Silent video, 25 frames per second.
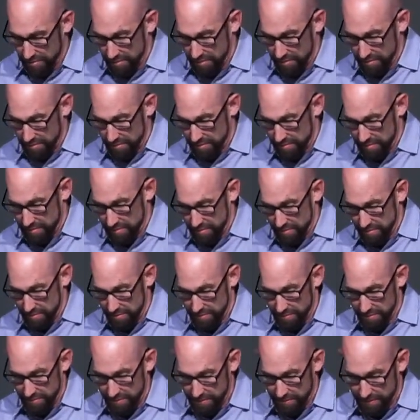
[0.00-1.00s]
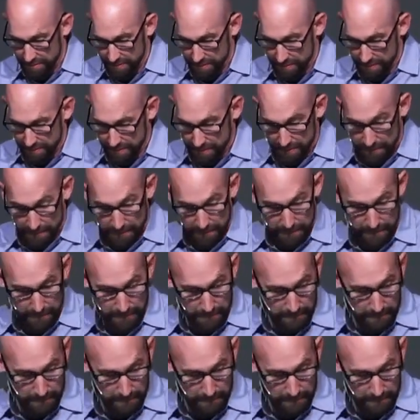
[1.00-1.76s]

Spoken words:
Nothing is said.